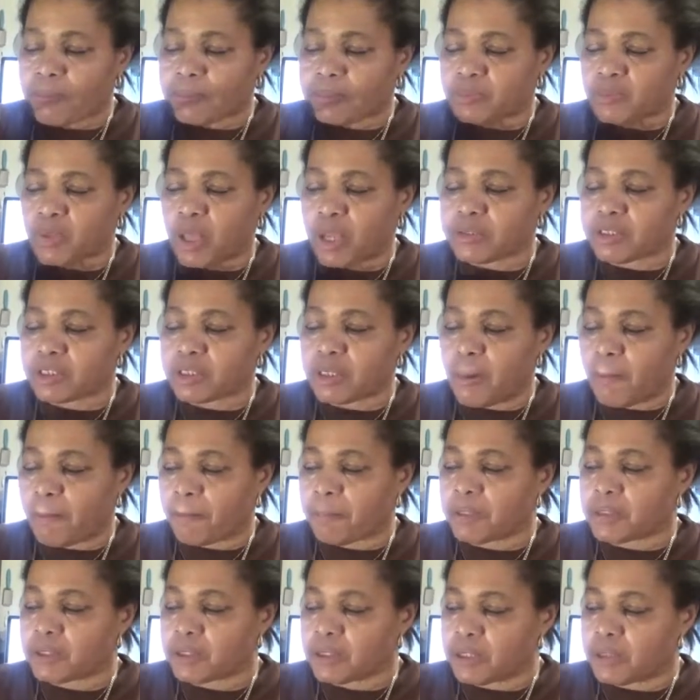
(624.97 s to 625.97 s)
Like I said, I'm going to
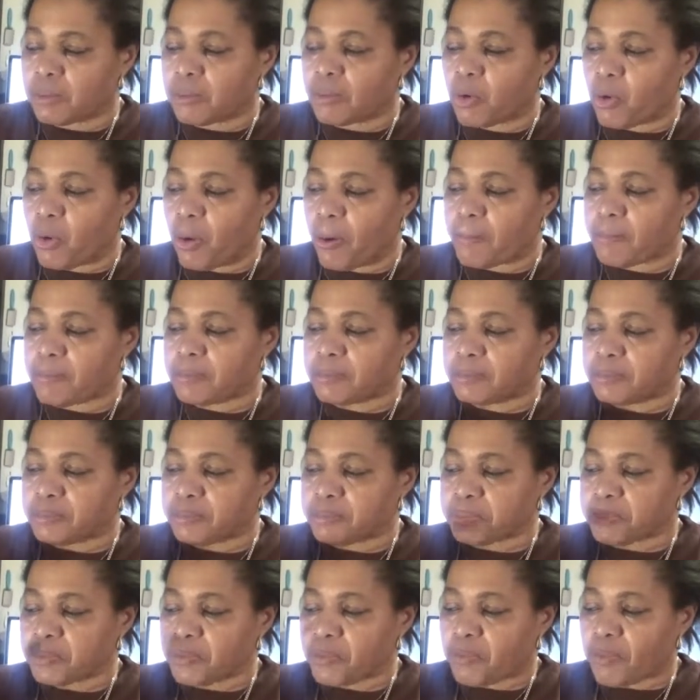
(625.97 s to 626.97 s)
put a little more
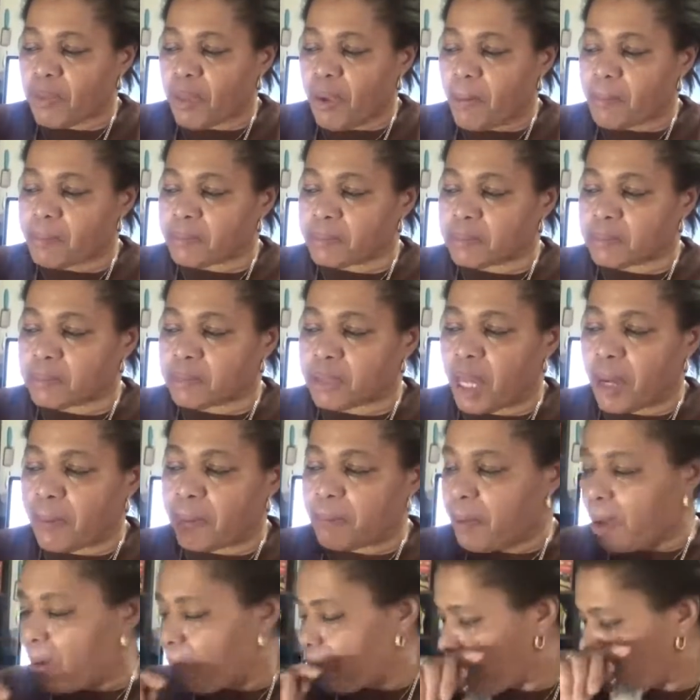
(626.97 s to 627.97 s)
black
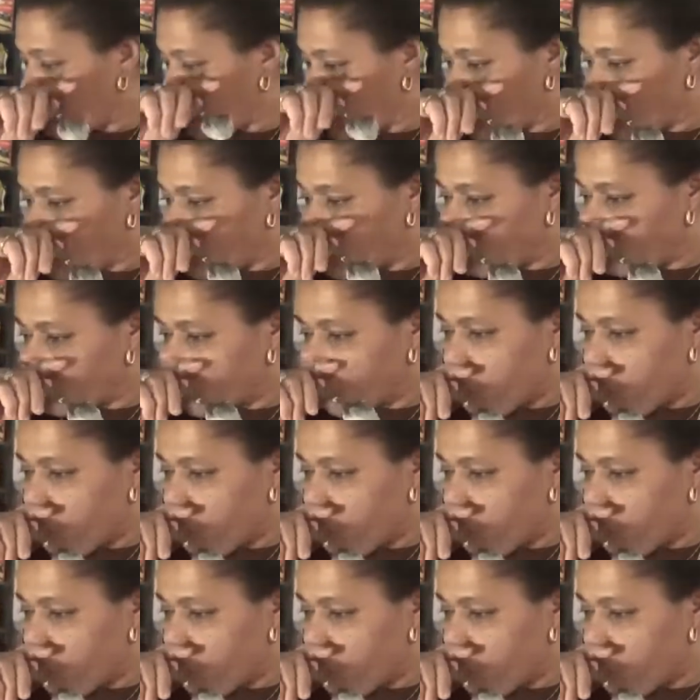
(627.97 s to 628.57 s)
pepper in it.